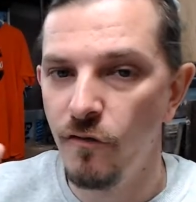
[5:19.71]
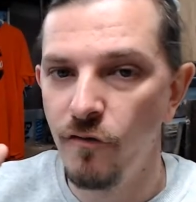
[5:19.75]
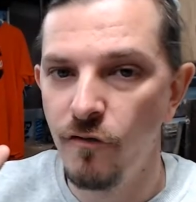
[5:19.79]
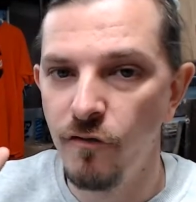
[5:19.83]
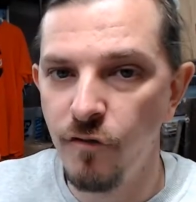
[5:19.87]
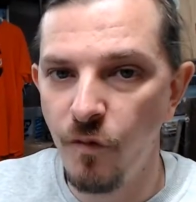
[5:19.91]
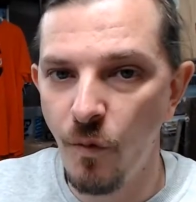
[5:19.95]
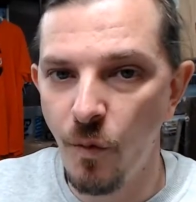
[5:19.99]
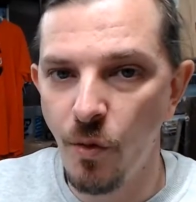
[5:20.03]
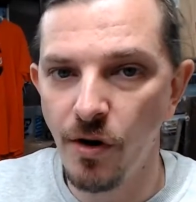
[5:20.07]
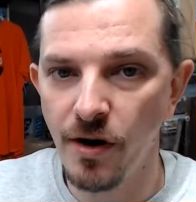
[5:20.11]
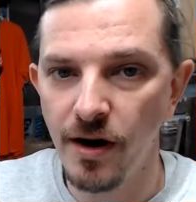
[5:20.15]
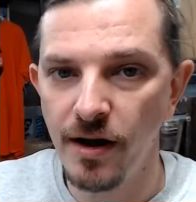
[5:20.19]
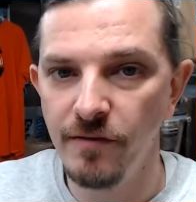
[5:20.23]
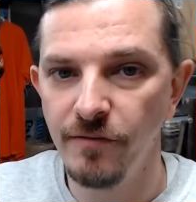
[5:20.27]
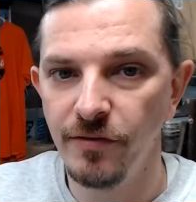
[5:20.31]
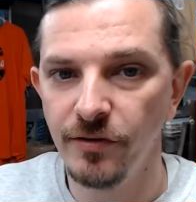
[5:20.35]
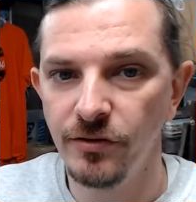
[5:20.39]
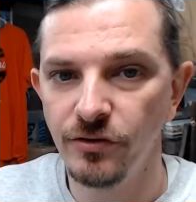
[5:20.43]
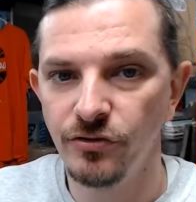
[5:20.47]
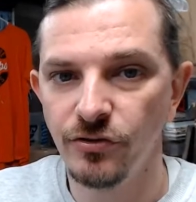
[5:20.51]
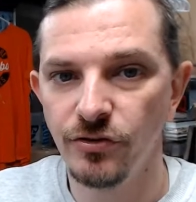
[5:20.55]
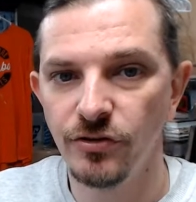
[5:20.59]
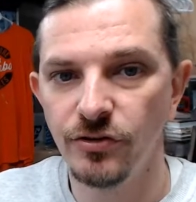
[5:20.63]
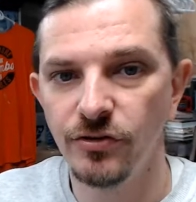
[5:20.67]
4
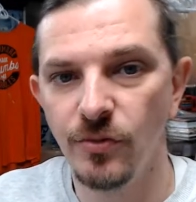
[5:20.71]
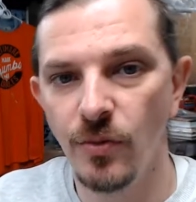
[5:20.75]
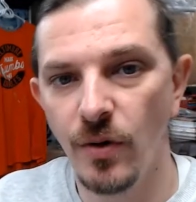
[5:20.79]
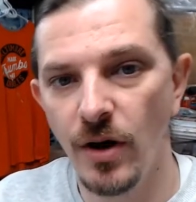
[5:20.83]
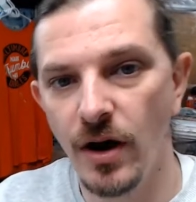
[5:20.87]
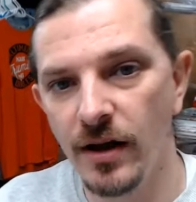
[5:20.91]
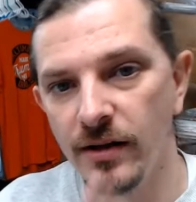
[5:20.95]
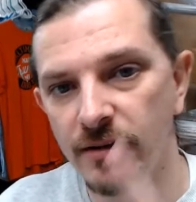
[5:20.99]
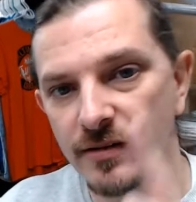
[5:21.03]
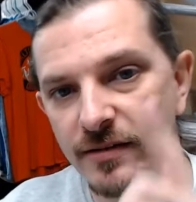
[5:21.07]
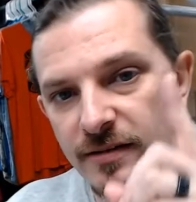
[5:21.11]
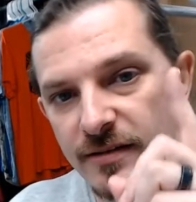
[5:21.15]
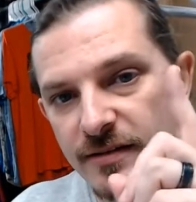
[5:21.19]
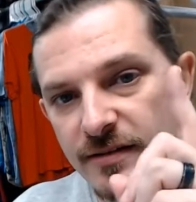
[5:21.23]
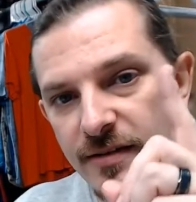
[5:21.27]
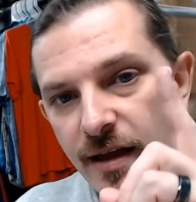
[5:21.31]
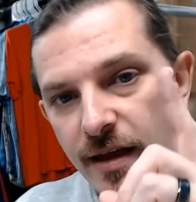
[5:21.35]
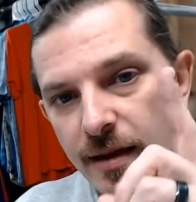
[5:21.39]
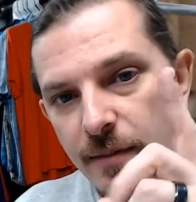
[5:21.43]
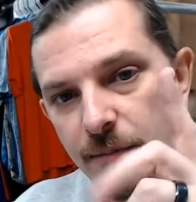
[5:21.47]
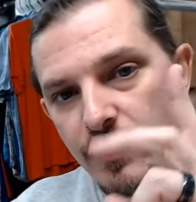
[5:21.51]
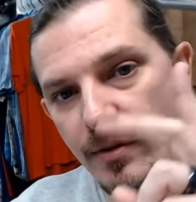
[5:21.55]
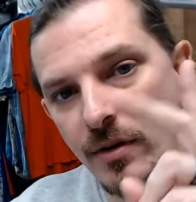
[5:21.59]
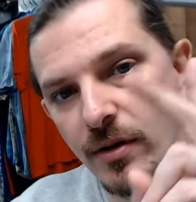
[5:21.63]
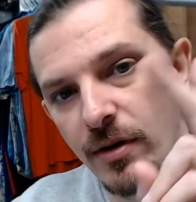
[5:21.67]
infantry squad,
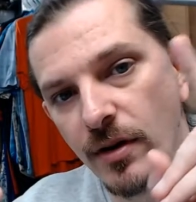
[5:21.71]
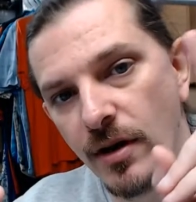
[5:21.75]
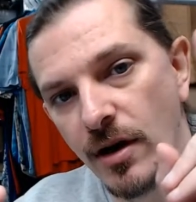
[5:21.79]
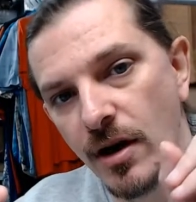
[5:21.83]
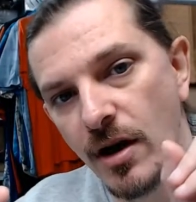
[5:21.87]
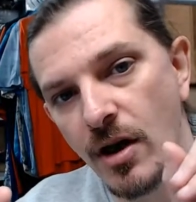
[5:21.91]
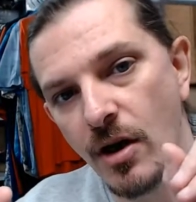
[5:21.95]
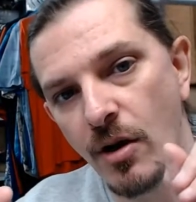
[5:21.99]
sniper,